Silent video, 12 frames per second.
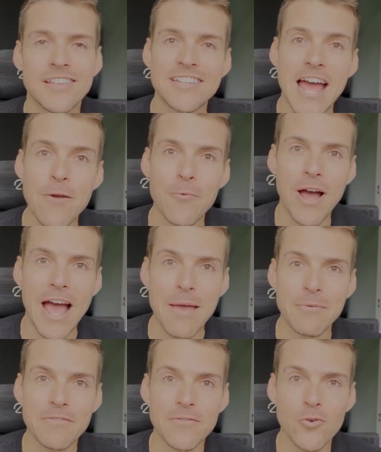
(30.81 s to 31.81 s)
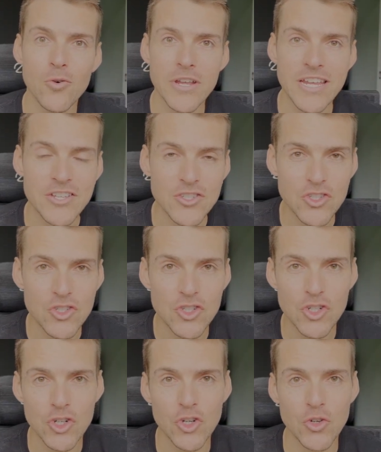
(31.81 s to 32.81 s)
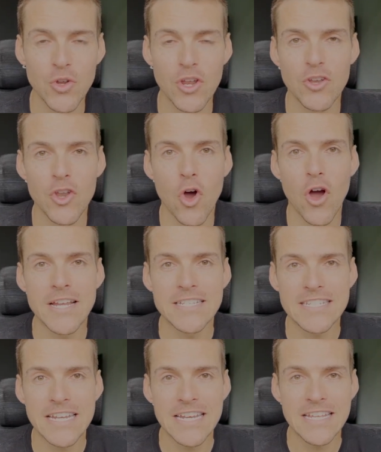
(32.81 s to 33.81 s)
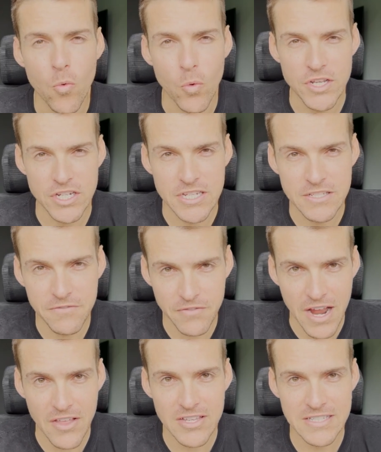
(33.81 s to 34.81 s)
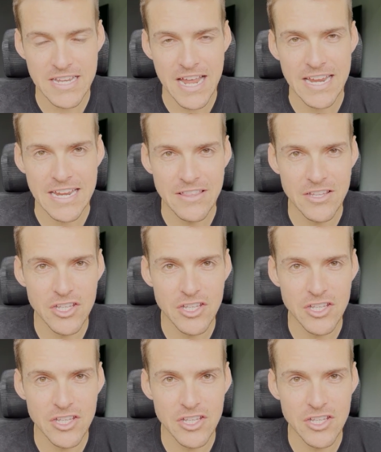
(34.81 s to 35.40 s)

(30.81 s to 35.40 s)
The date we're aiming for is June 19th, which is Father's Day in the